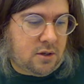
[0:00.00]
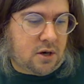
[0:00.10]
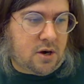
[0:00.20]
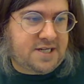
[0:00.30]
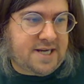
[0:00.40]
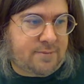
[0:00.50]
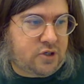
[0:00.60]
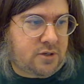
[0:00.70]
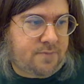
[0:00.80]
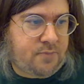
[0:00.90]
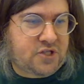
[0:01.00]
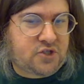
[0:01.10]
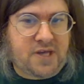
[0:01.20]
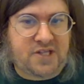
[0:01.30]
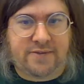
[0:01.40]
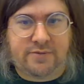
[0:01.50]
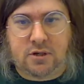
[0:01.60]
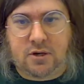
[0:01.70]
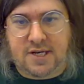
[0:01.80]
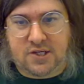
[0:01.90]
Current temperature is 27
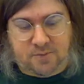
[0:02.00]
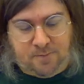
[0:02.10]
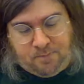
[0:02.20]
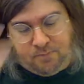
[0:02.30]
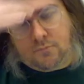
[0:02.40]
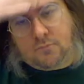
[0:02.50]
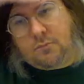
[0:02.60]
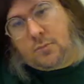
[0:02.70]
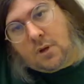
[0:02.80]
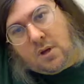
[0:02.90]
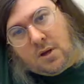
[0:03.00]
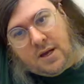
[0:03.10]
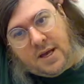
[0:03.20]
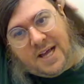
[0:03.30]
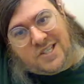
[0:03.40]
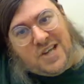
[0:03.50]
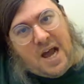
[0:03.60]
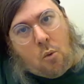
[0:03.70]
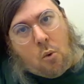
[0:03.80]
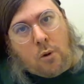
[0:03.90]
degrees. It's
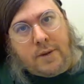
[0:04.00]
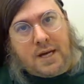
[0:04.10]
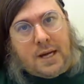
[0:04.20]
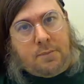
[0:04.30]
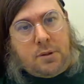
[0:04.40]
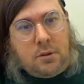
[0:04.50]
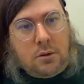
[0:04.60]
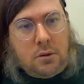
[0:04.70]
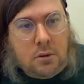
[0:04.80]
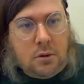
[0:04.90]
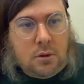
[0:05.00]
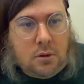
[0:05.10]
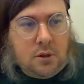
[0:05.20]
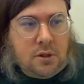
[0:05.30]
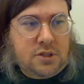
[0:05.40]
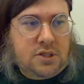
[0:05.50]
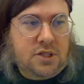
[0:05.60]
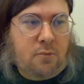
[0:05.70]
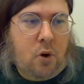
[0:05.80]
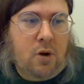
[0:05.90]
now warming up to
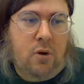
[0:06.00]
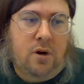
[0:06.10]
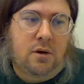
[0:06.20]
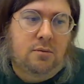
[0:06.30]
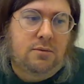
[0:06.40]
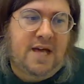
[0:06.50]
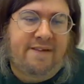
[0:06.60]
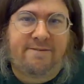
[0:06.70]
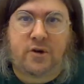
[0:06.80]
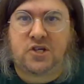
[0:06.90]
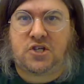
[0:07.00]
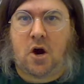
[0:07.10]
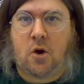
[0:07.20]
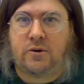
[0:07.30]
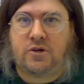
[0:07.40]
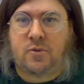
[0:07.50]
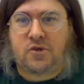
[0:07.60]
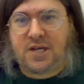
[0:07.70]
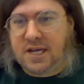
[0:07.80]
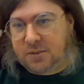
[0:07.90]
the point where that foot of snow we were
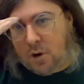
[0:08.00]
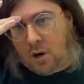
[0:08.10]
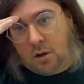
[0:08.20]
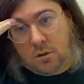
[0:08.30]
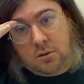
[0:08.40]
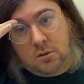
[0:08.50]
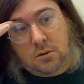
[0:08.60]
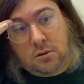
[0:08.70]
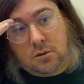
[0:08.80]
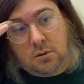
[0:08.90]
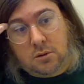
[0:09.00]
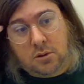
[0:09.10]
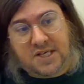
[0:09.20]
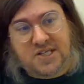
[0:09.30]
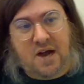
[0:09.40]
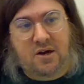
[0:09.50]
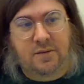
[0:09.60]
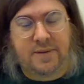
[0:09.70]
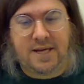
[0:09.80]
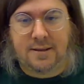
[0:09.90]
supposed to get tomorrow is now going
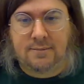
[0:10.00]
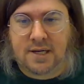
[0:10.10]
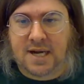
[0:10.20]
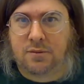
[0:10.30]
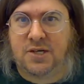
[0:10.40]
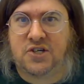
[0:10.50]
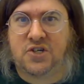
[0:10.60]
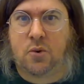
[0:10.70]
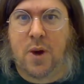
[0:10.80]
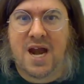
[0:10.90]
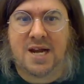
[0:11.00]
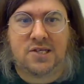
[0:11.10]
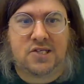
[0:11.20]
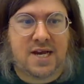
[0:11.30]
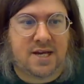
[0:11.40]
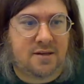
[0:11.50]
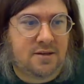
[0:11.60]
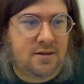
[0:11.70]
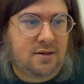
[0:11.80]
to be a couple inches of rain instead